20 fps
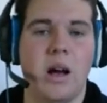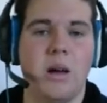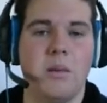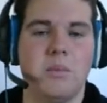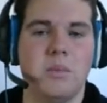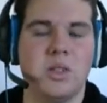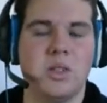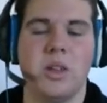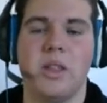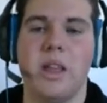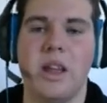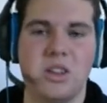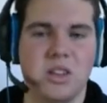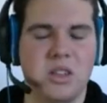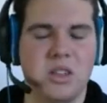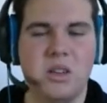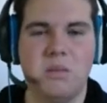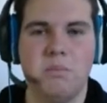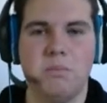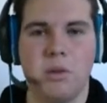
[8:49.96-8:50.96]
So they're just
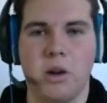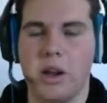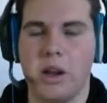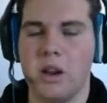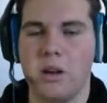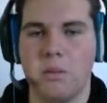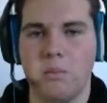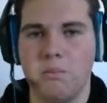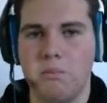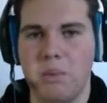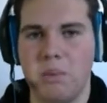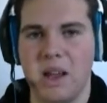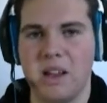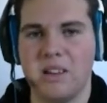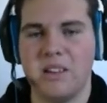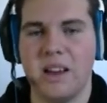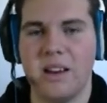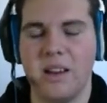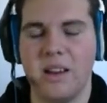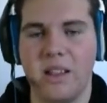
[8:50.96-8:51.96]
probably going to be
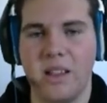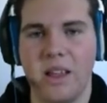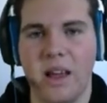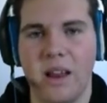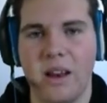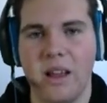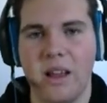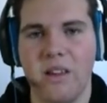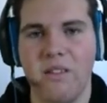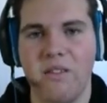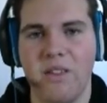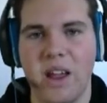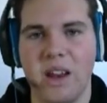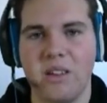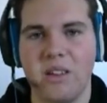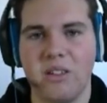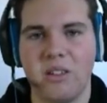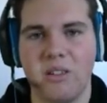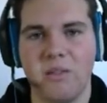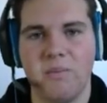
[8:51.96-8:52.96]
attending that
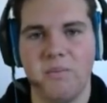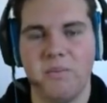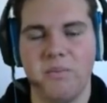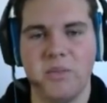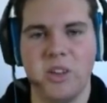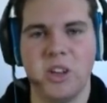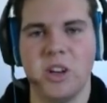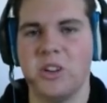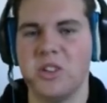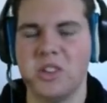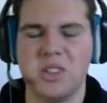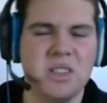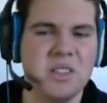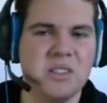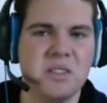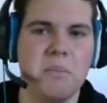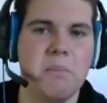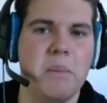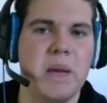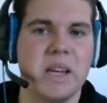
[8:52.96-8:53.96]
event, just as
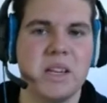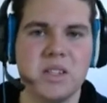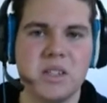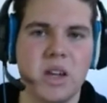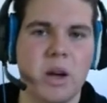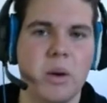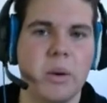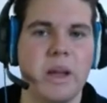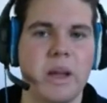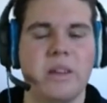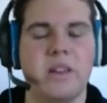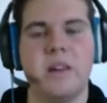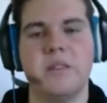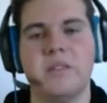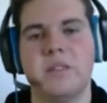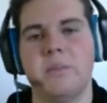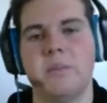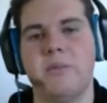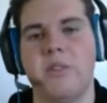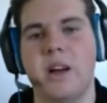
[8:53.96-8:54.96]
a mix, going in to have
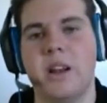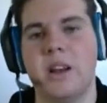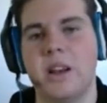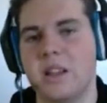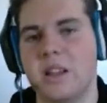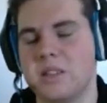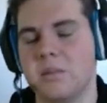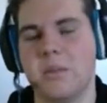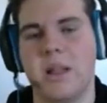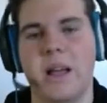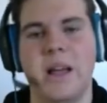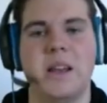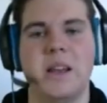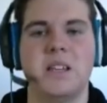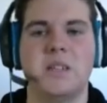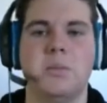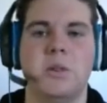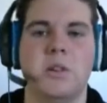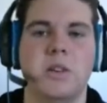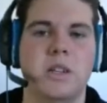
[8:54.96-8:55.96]
some fun, get some LAN
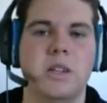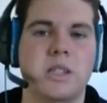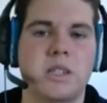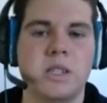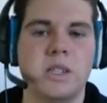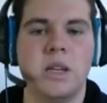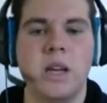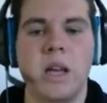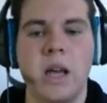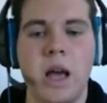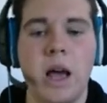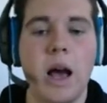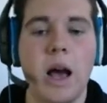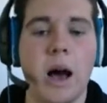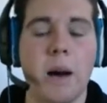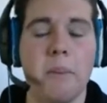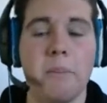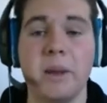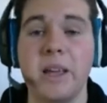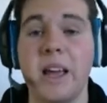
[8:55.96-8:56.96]
experience.
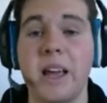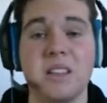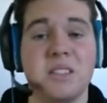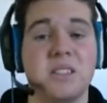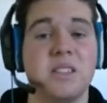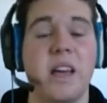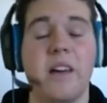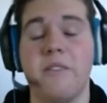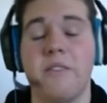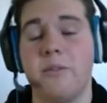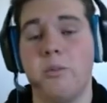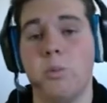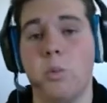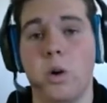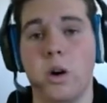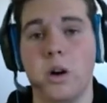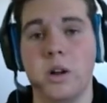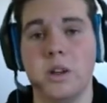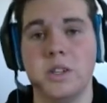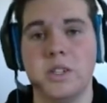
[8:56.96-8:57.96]
But yeah, Zeph
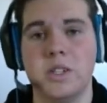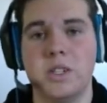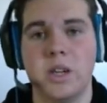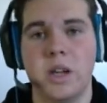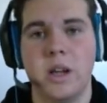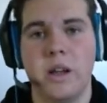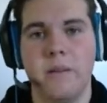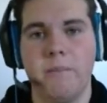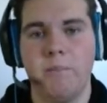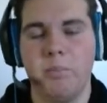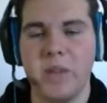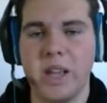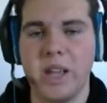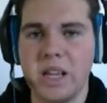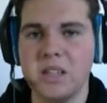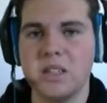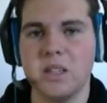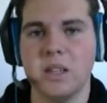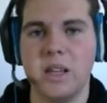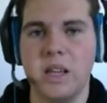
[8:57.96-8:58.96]
was
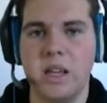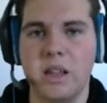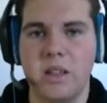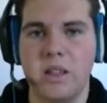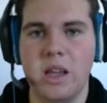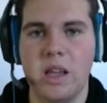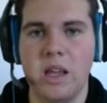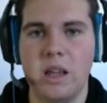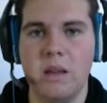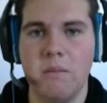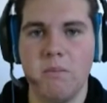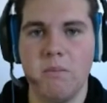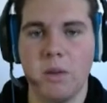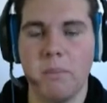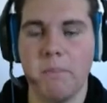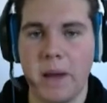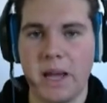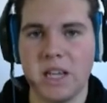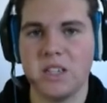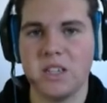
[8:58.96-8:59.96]
easily the
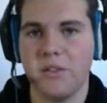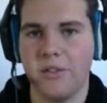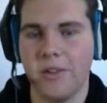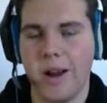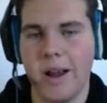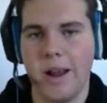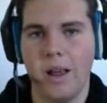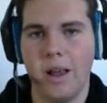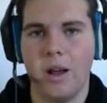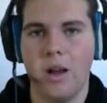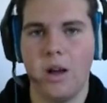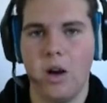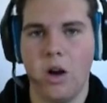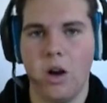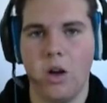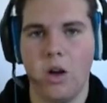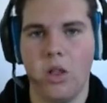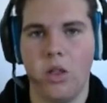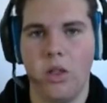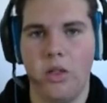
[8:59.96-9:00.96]
best fragger
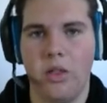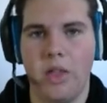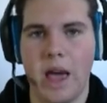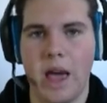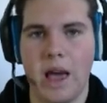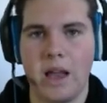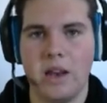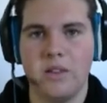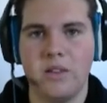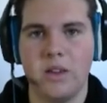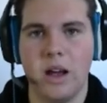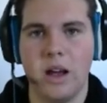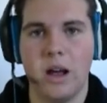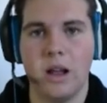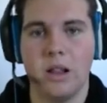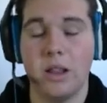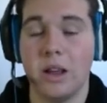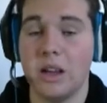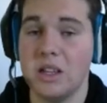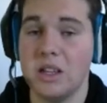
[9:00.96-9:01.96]
on that
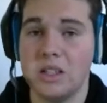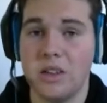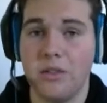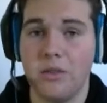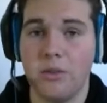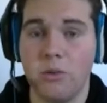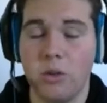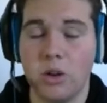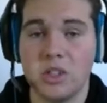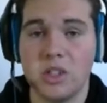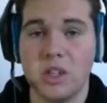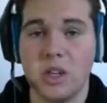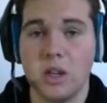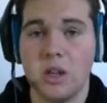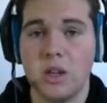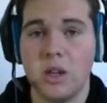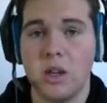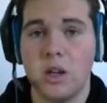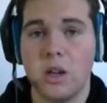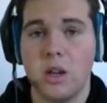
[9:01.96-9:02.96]
Lucky 7 roster.
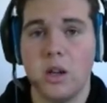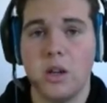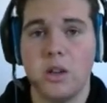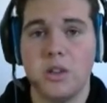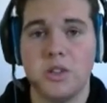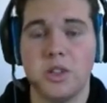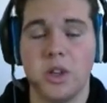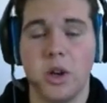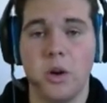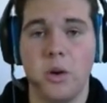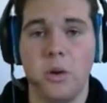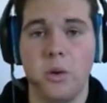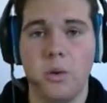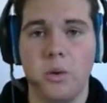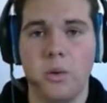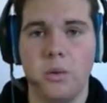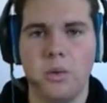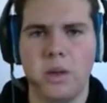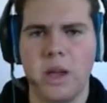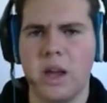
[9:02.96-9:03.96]
So
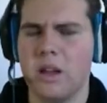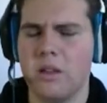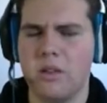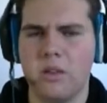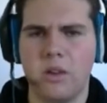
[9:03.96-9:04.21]
yeah, it's